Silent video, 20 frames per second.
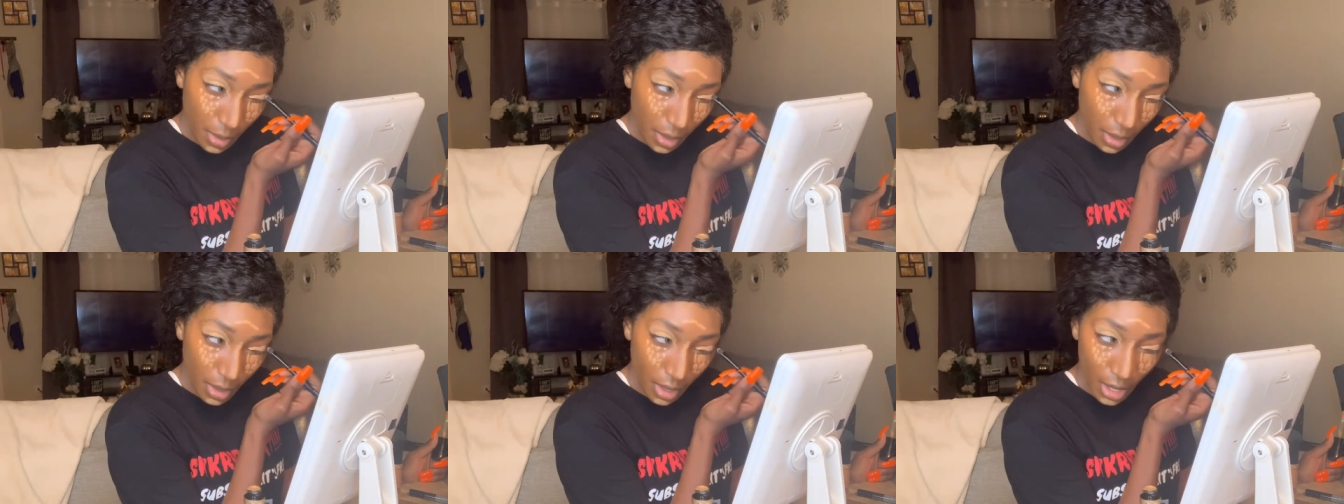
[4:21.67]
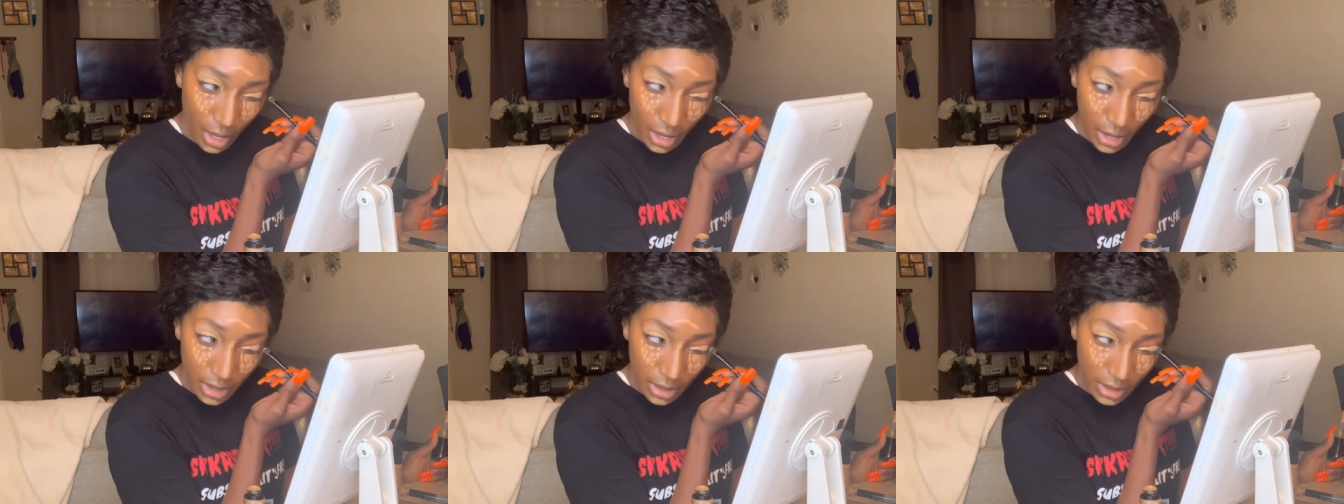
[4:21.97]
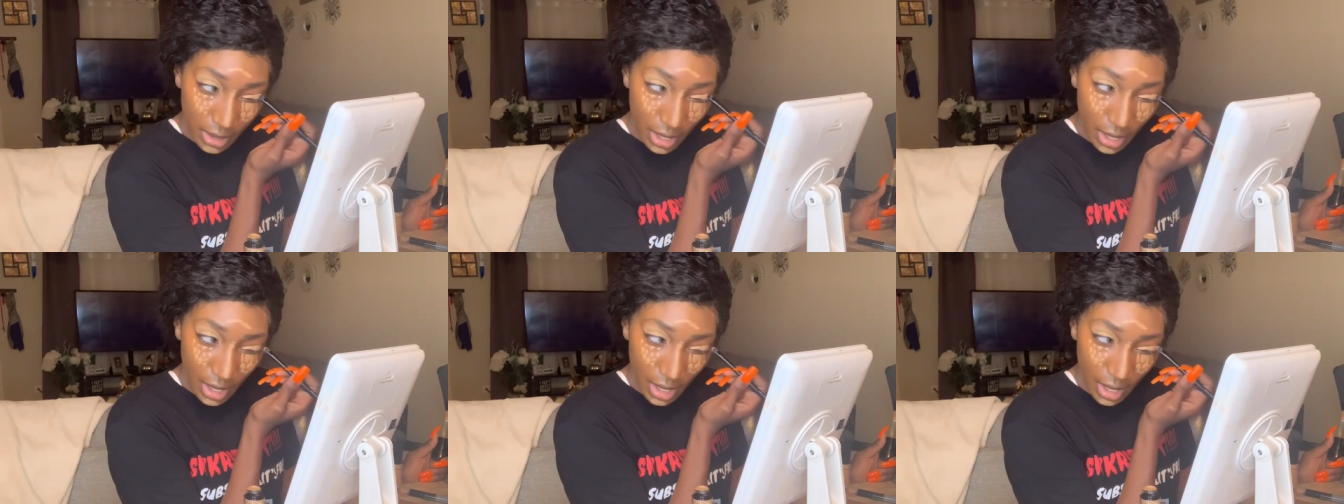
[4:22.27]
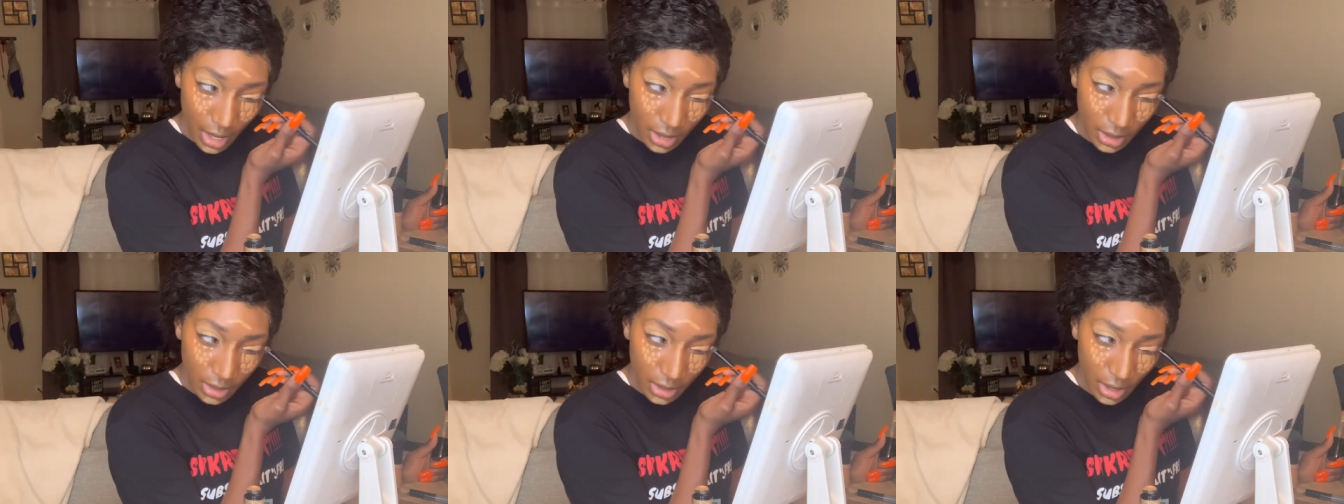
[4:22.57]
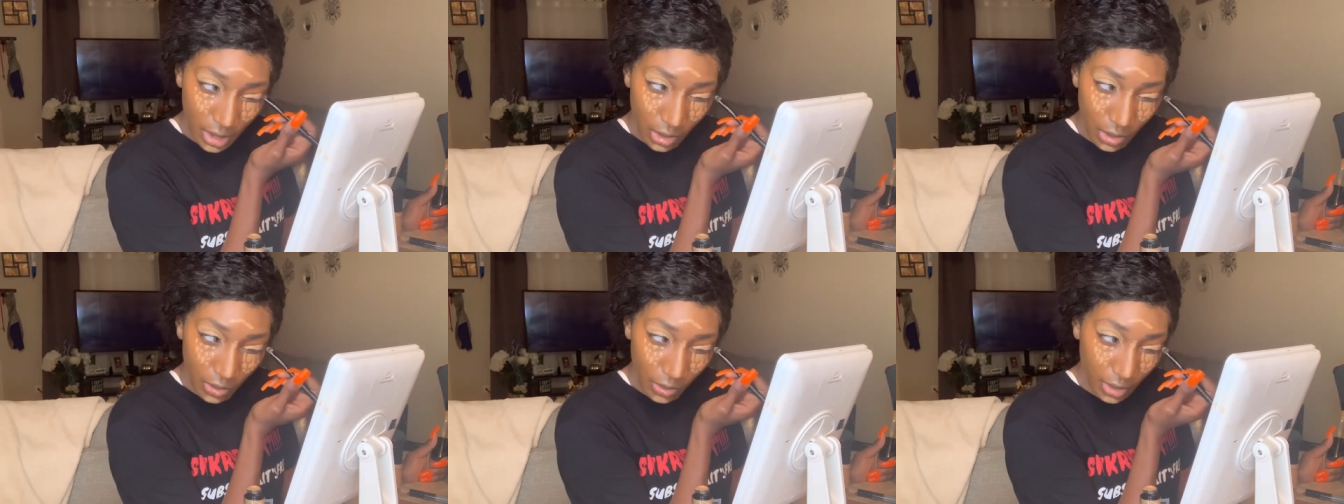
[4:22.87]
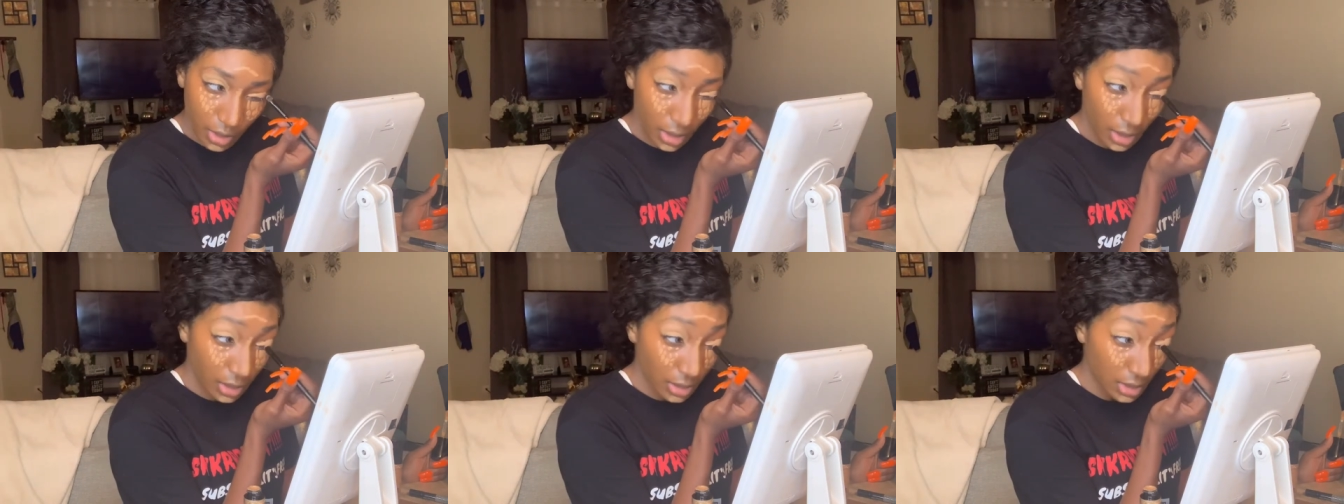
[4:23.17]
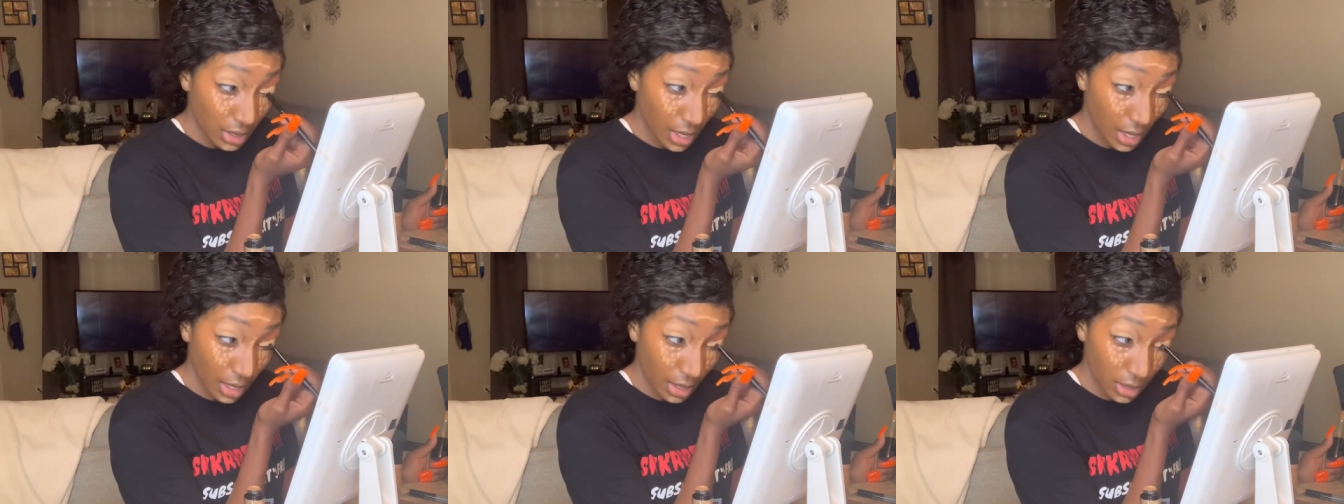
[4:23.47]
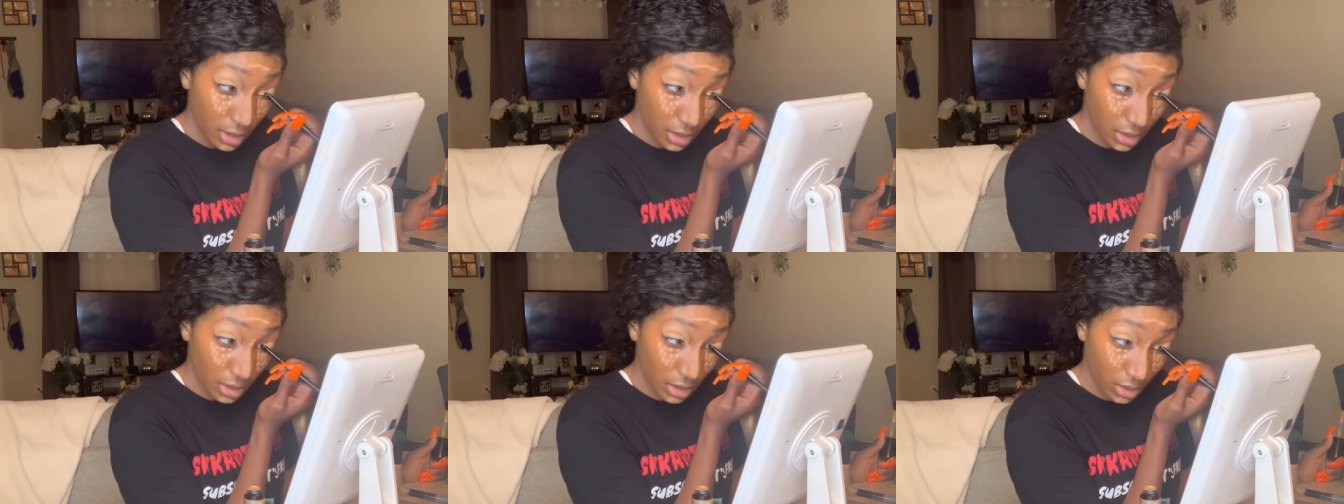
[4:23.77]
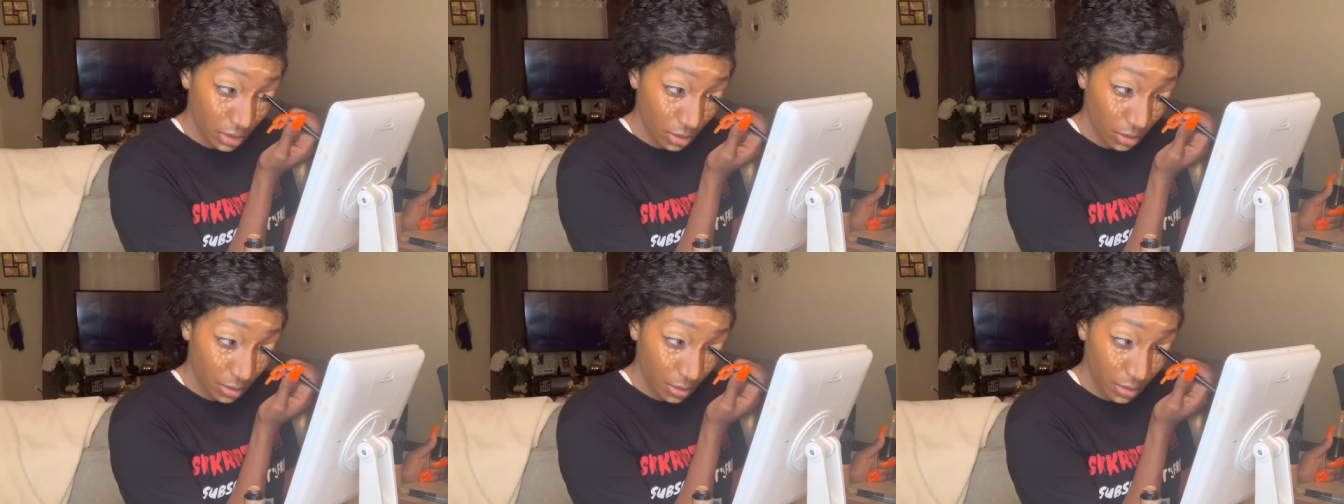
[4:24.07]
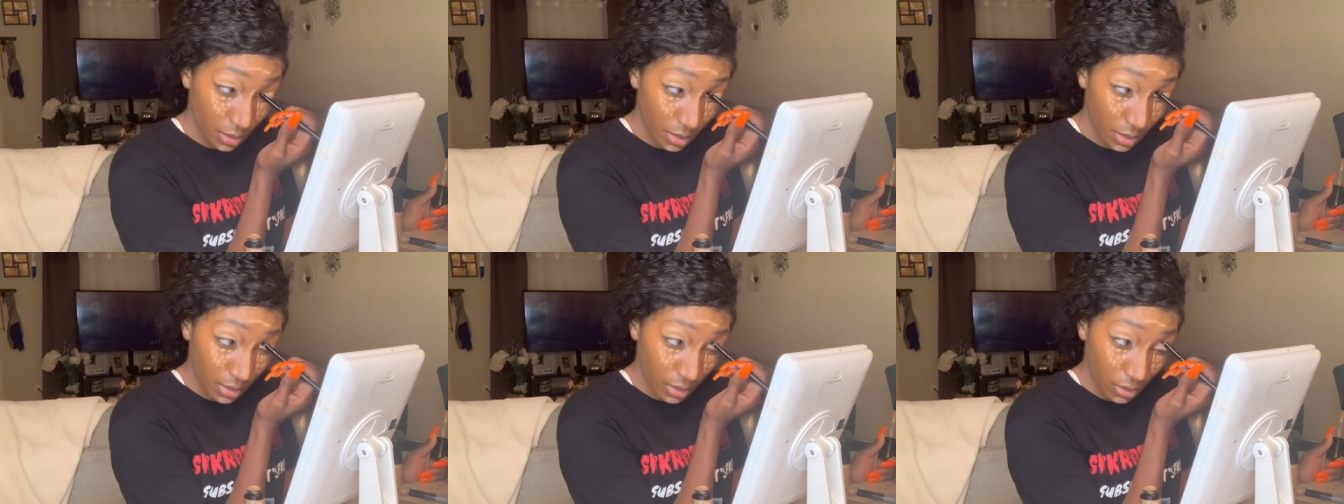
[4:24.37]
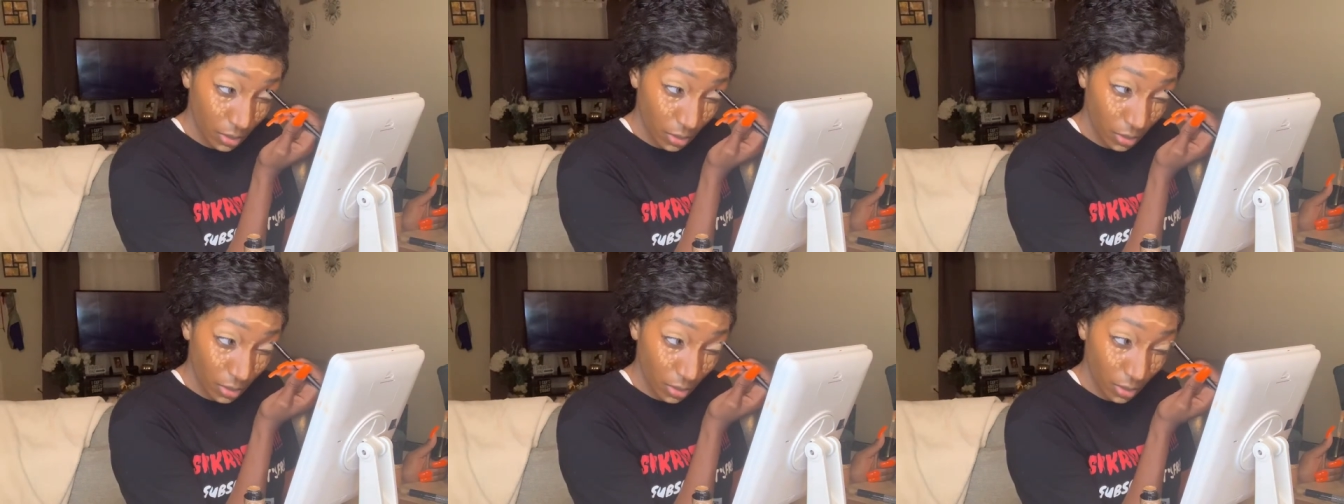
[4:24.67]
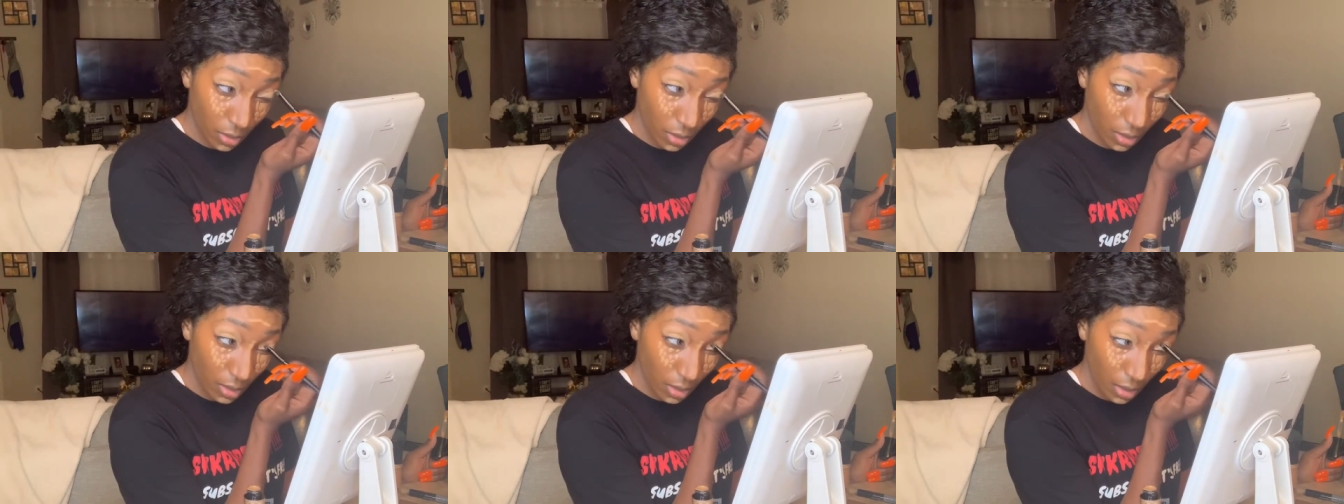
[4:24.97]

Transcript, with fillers: yeah this eye is always acting stupid or